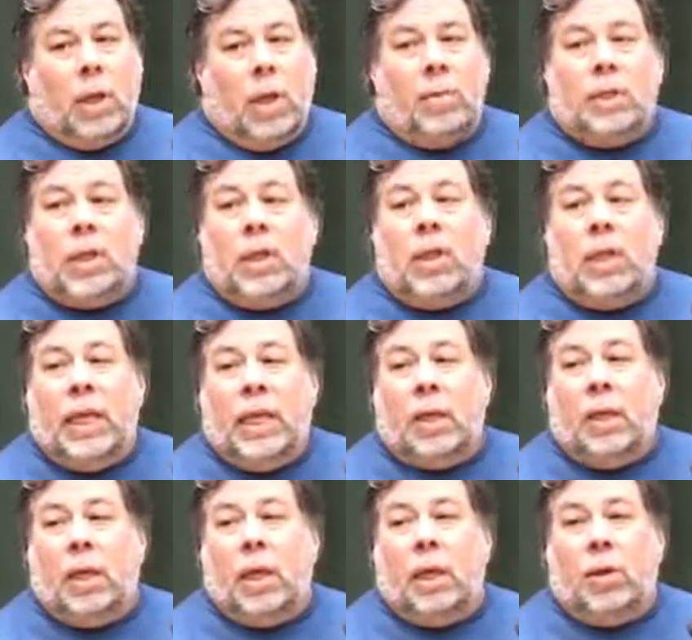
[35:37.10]
It was
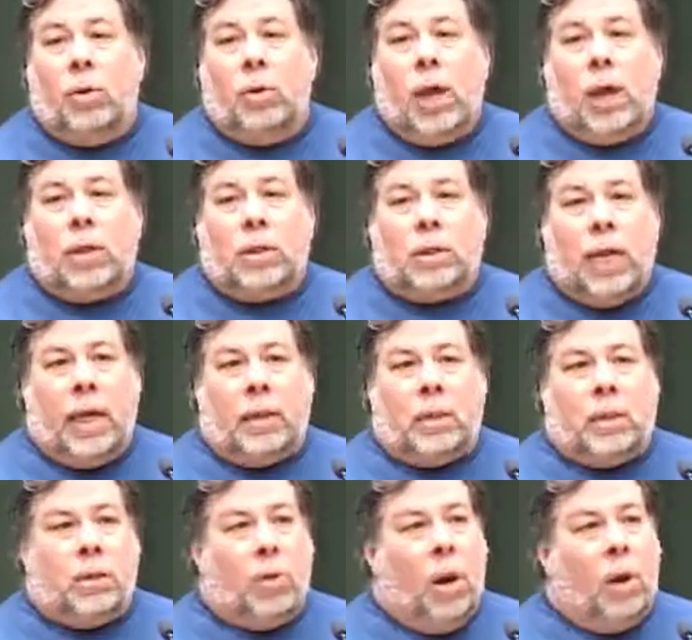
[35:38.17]
illegal in the United
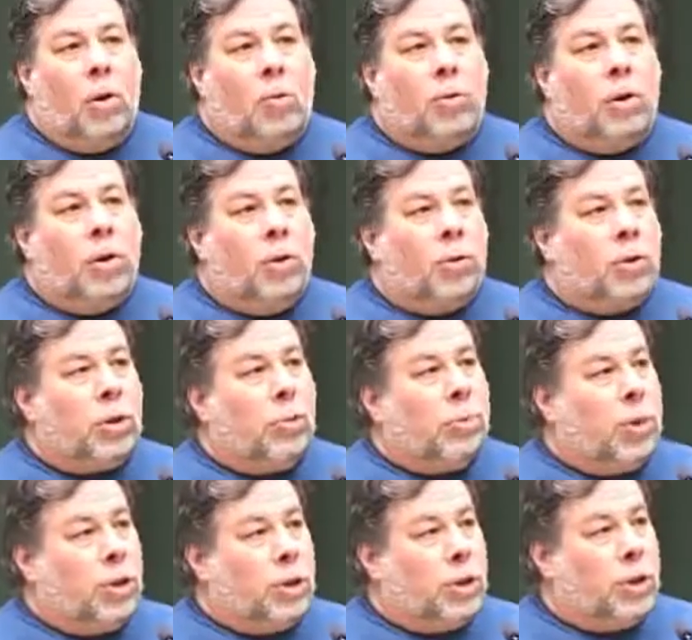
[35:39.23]
States to own, use, or
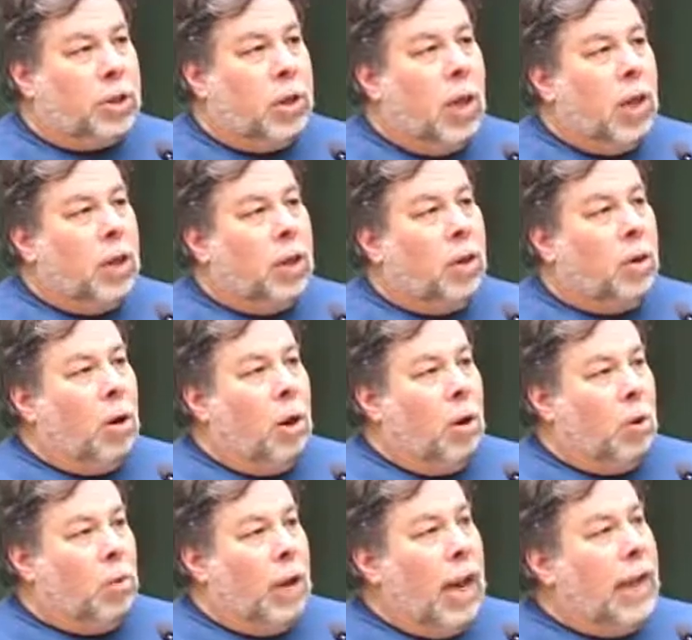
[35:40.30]
purchase your
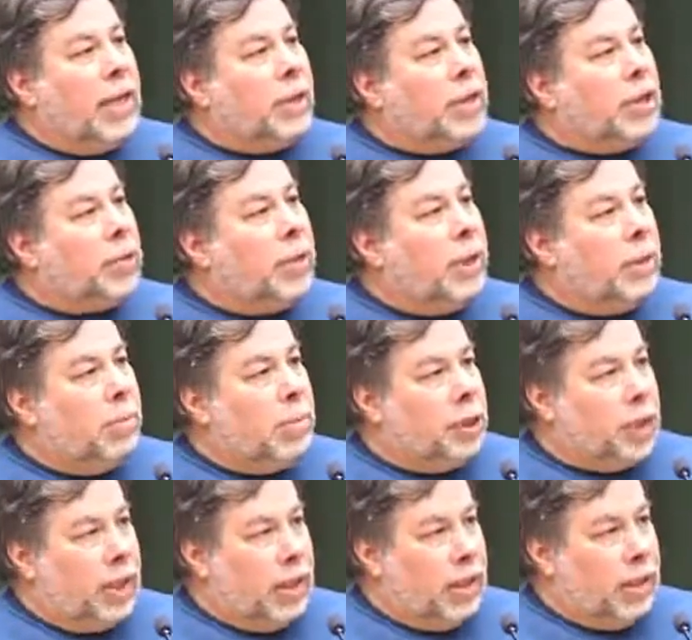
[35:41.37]
own answering
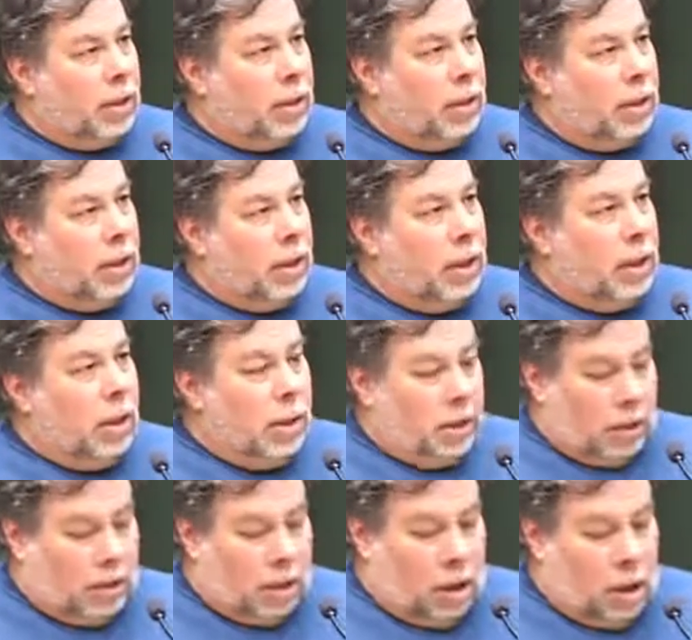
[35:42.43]
machine.
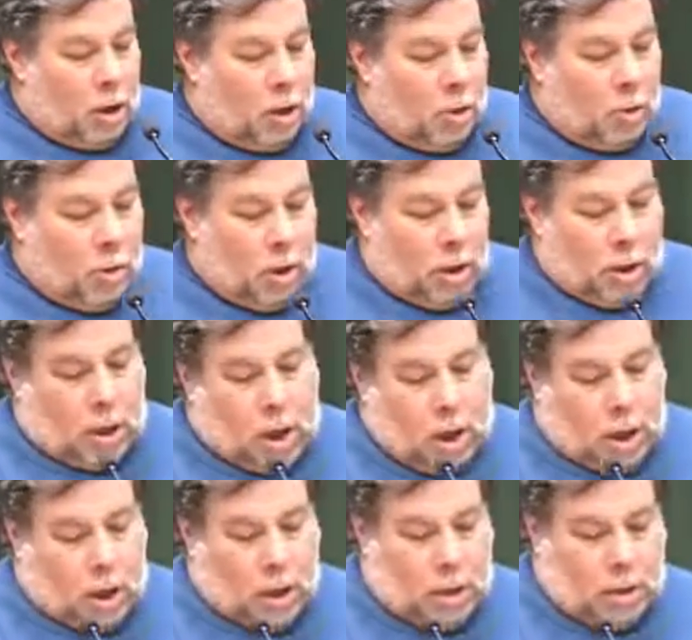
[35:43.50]
So,
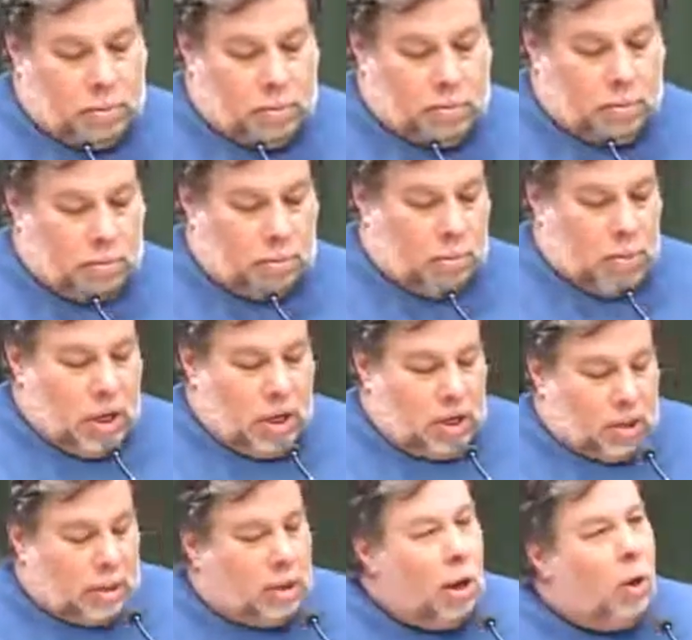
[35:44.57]
um,
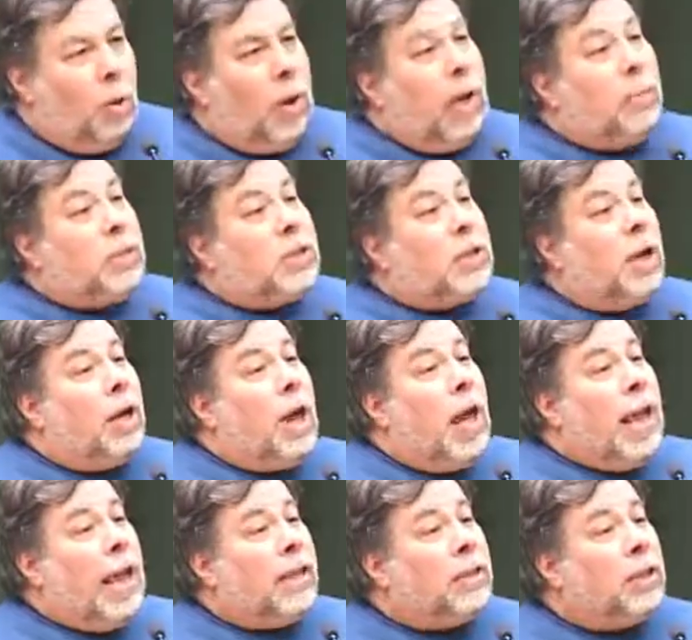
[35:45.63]
so it was,
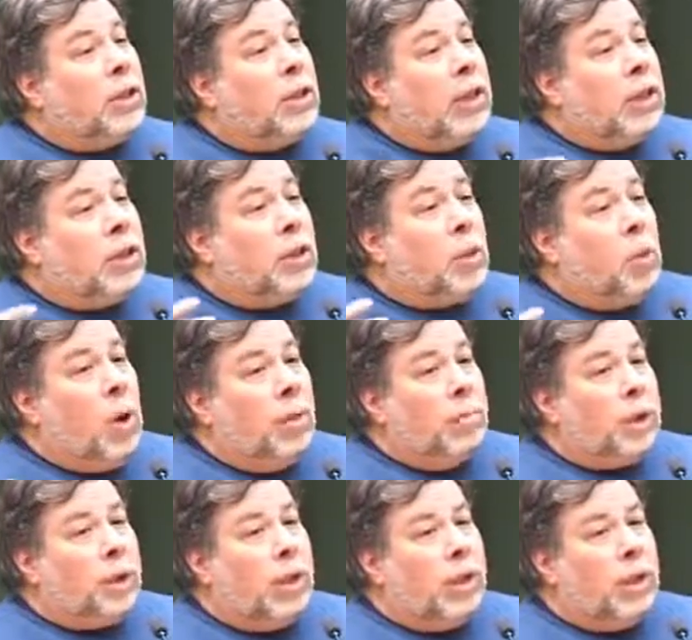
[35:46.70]
I had to lease the one
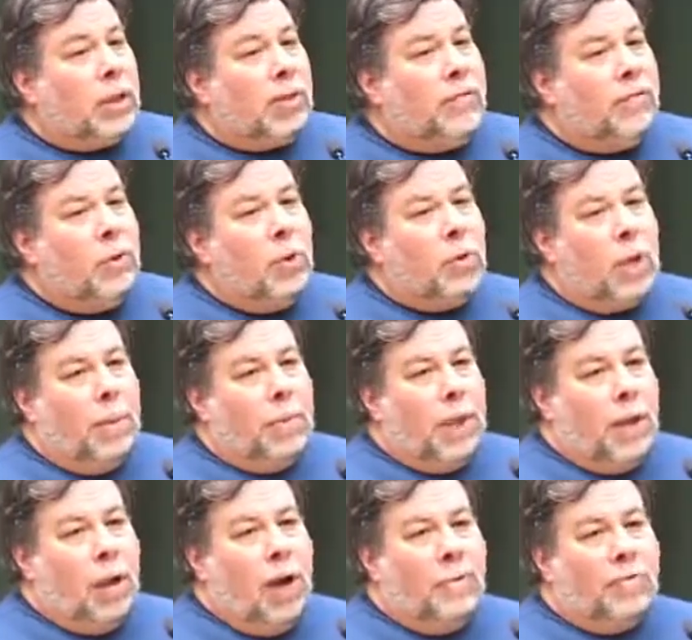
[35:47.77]
machine that the phone
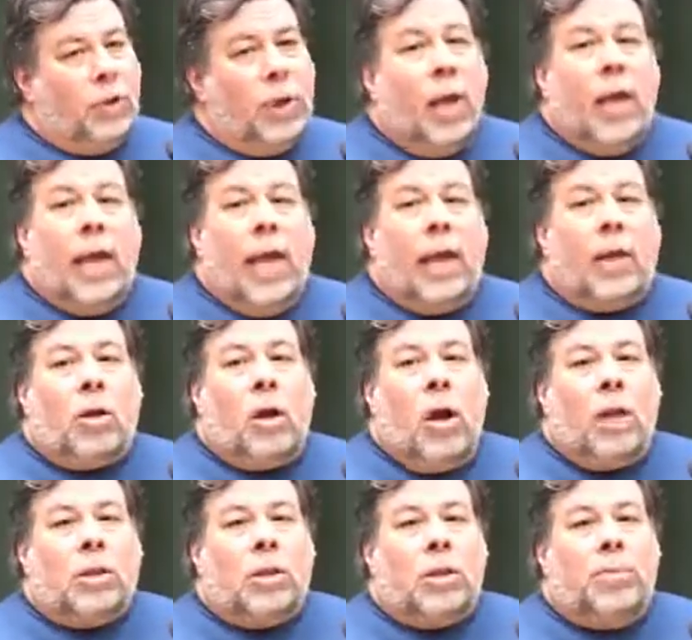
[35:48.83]
company offered, and it
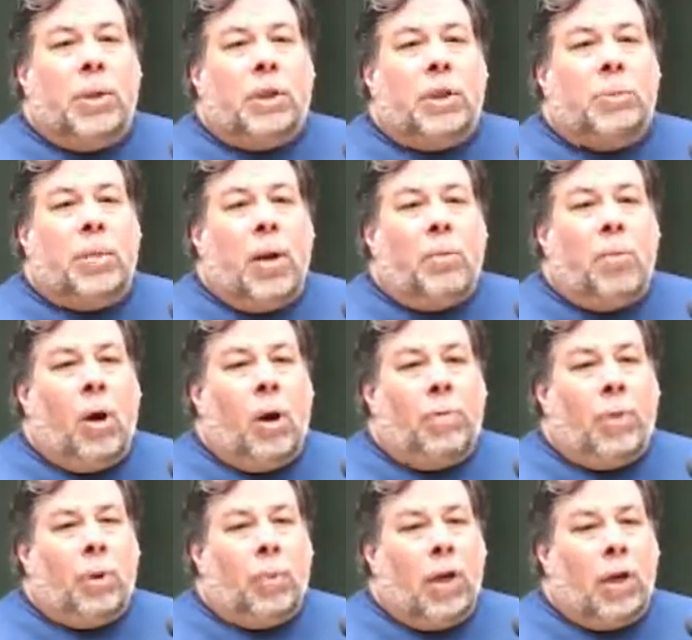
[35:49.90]
cost as much as my
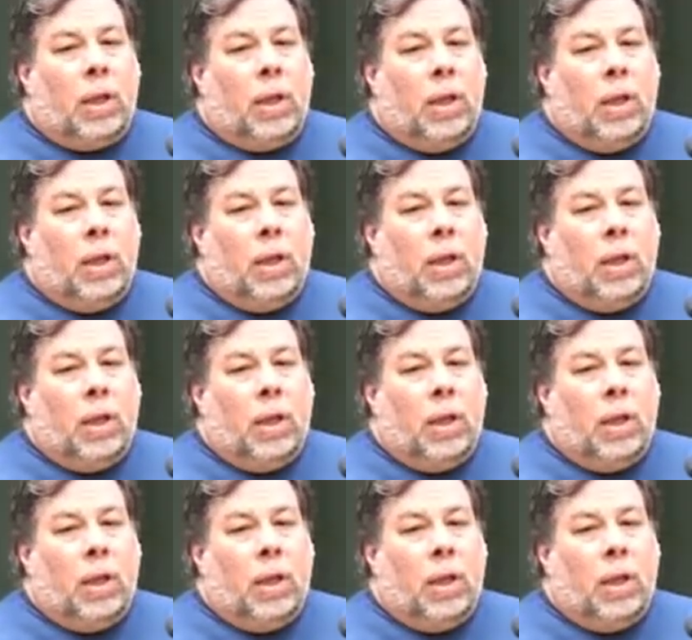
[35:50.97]
apartment rental.